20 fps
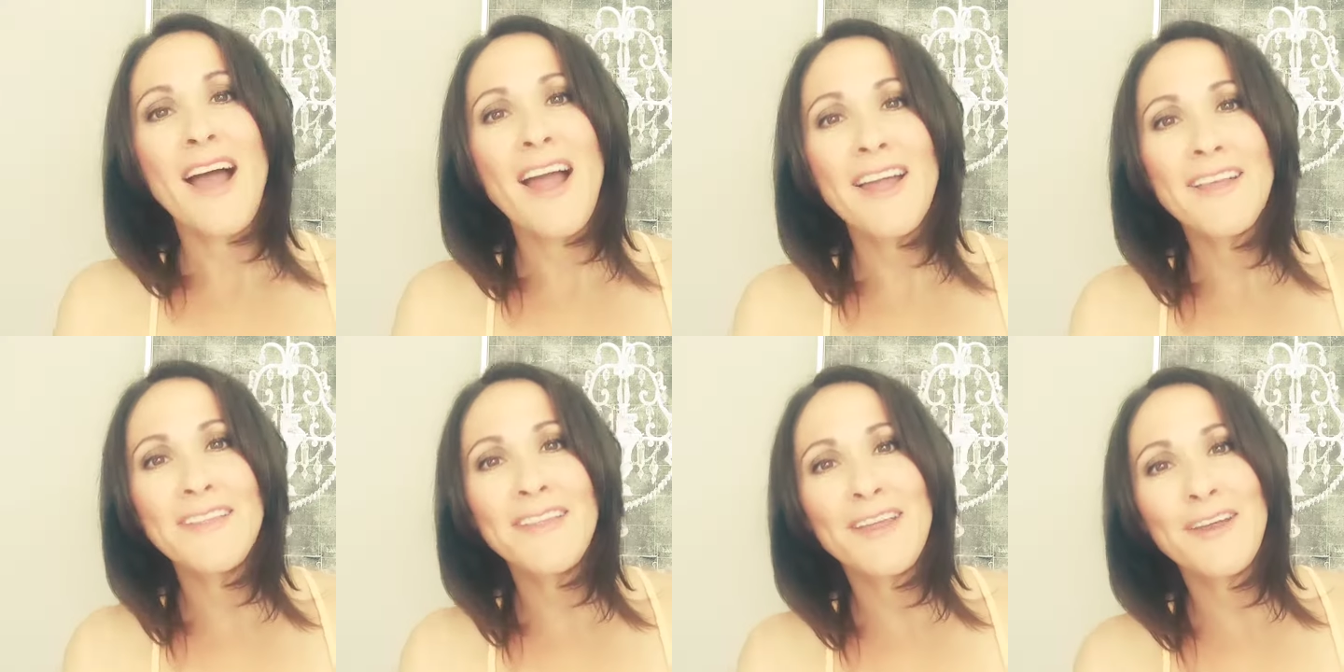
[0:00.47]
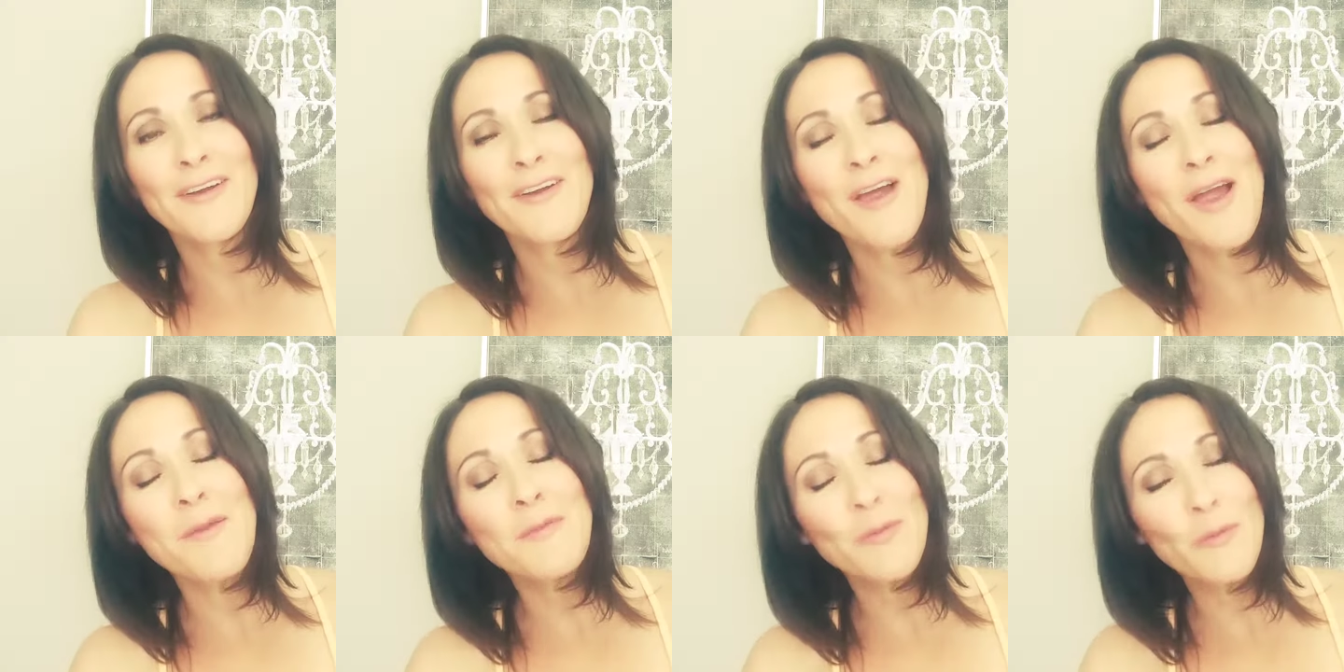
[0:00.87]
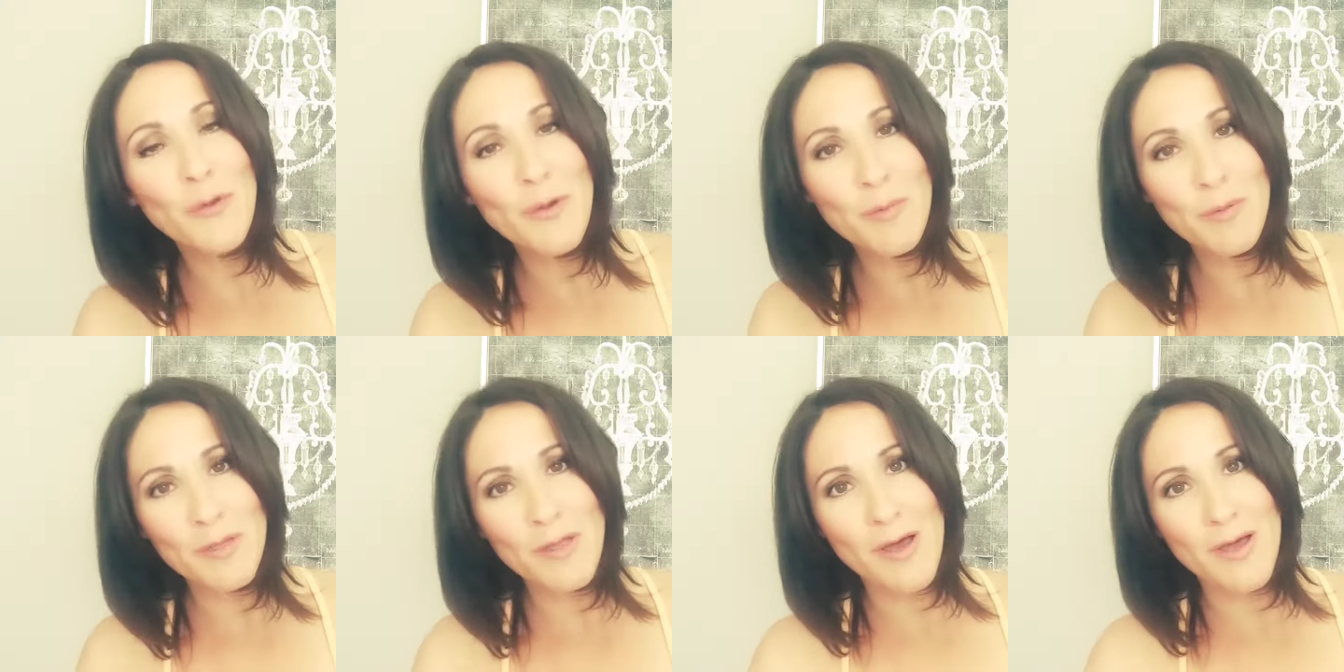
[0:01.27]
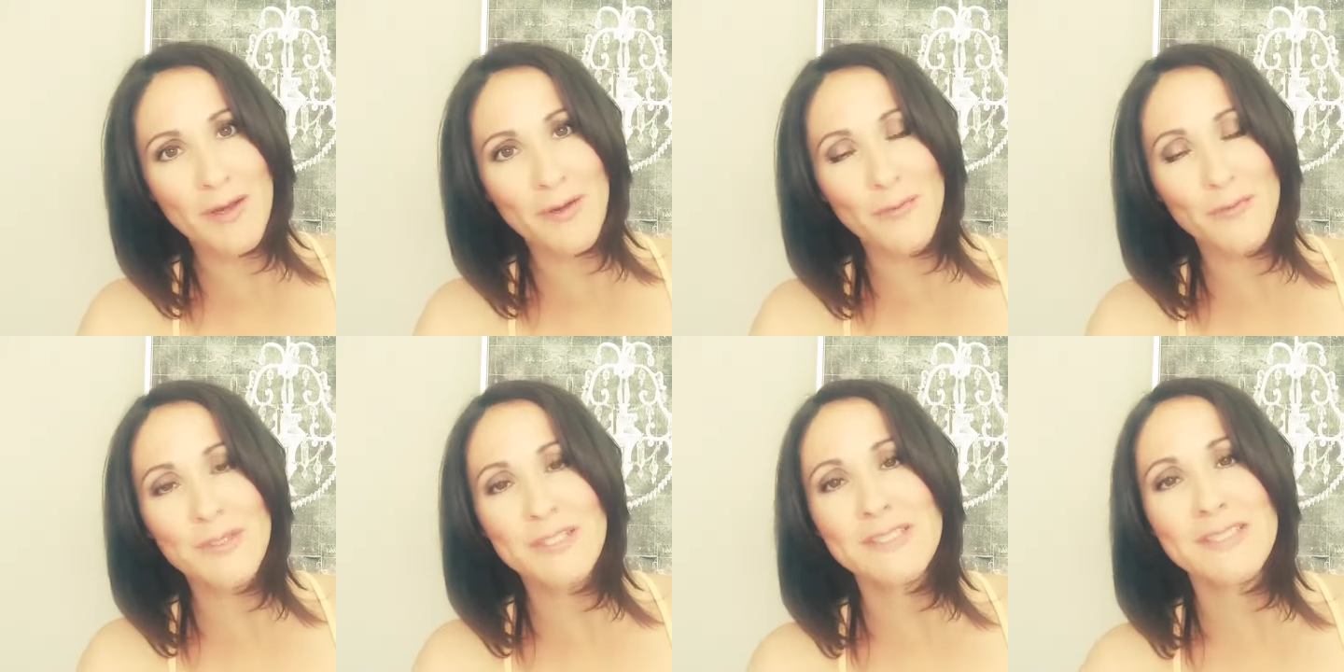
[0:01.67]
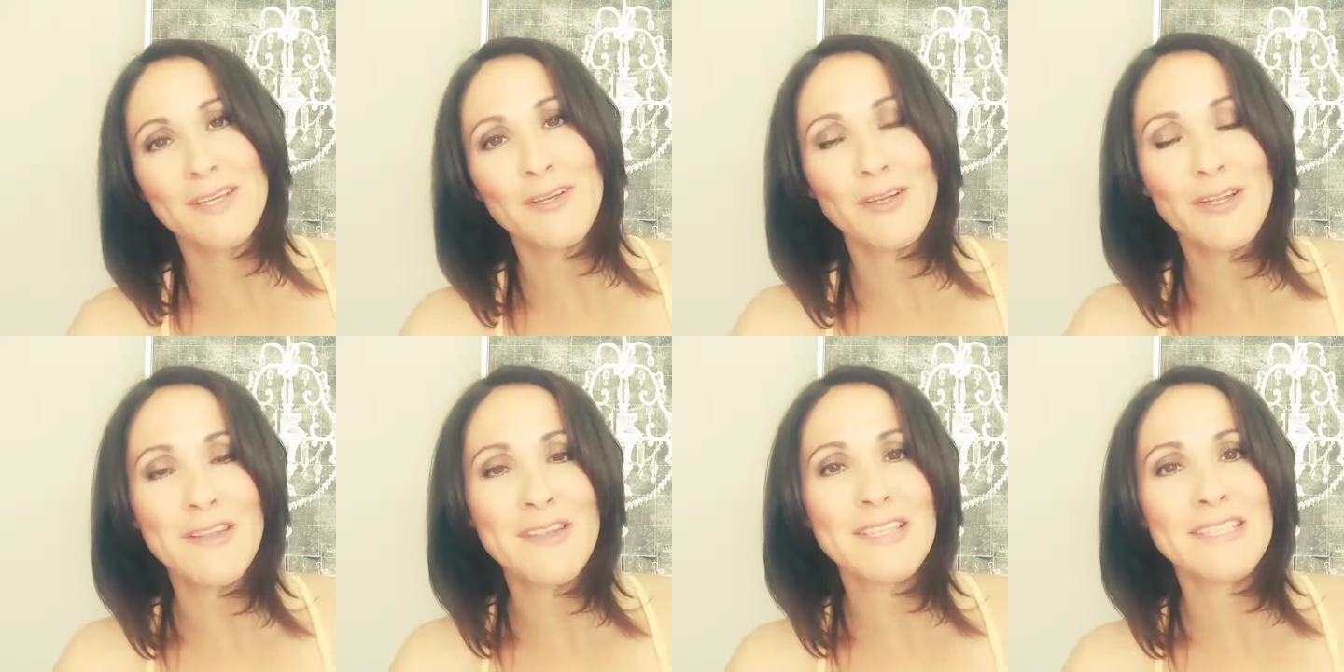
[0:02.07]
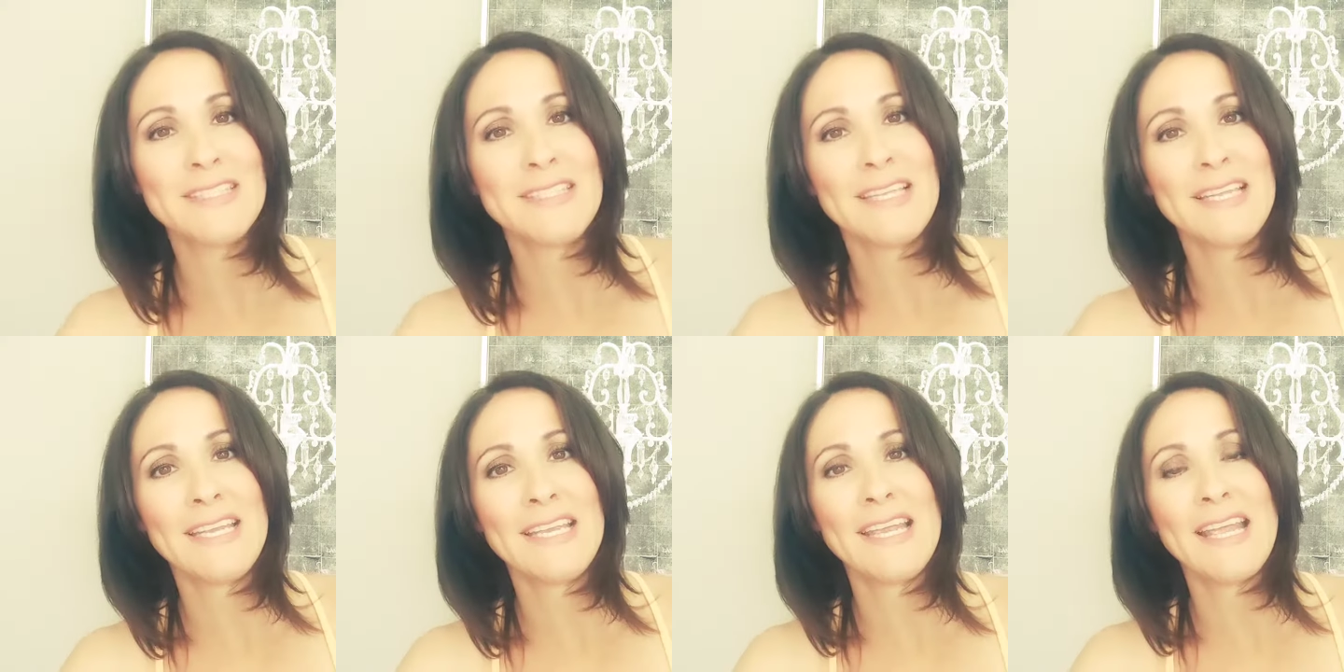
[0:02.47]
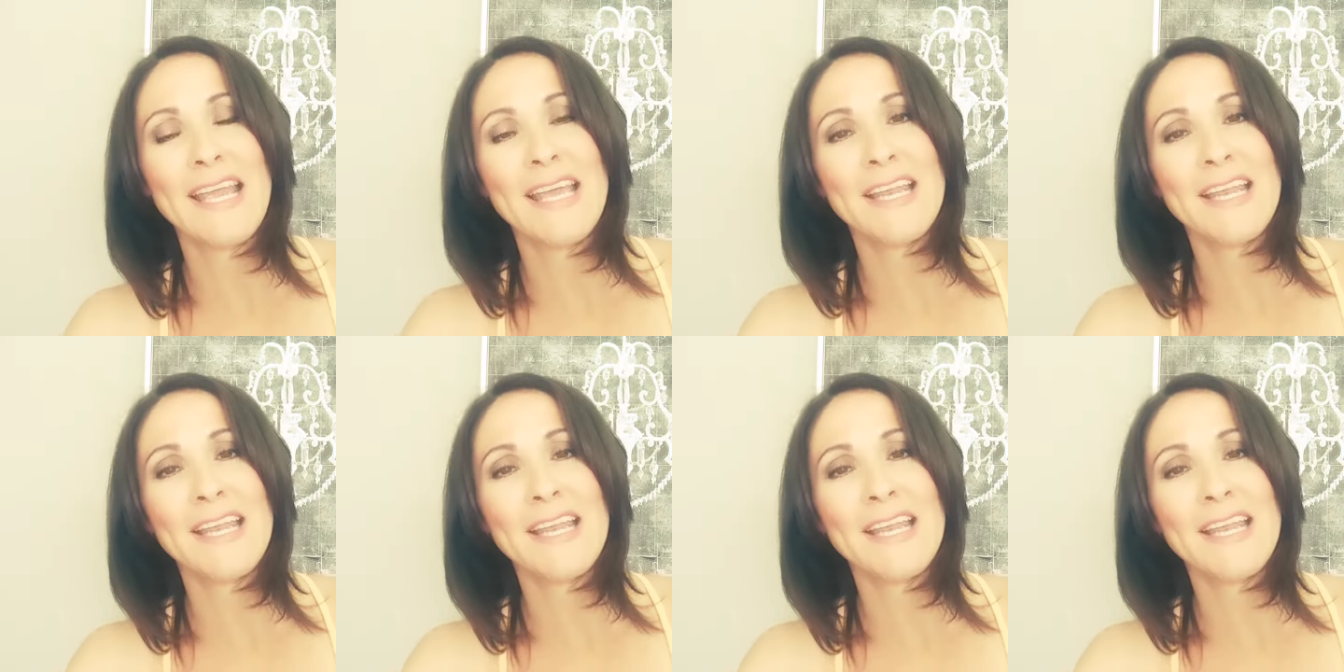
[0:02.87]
Hi there, I'm Laura Bilotta with Single in the City,